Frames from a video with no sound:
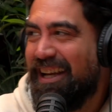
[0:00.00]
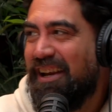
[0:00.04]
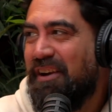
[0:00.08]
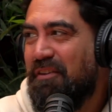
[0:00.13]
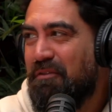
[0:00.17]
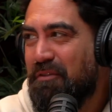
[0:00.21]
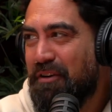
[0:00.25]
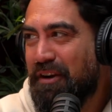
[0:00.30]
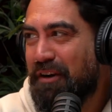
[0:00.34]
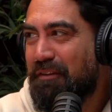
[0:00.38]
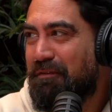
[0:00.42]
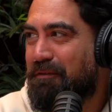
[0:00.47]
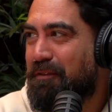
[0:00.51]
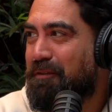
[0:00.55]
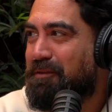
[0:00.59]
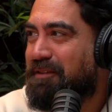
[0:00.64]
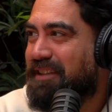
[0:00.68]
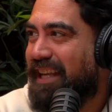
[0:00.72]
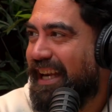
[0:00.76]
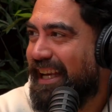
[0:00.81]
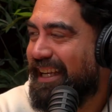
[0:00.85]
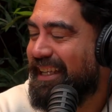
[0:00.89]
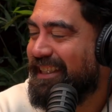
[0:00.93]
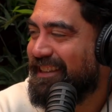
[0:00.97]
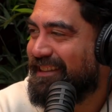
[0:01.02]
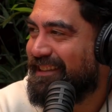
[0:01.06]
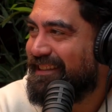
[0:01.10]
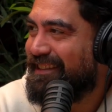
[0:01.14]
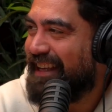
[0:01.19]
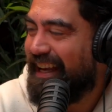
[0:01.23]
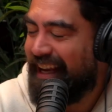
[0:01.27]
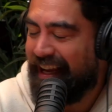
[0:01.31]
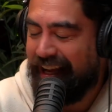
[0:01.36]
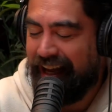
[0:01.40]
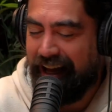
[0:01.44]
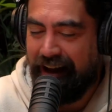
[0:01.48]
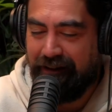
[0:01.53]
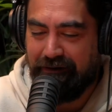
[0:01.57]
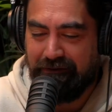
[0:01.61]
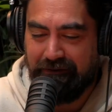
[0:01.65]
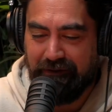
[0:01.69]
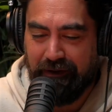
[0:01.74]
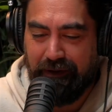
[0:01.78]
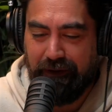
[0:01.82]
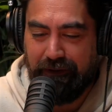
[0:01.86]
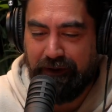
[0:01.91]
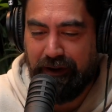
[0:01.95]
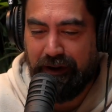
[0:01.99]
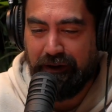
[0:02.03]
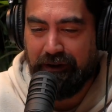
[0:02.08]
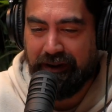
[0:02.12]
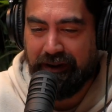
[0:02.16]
We've got a full tennis review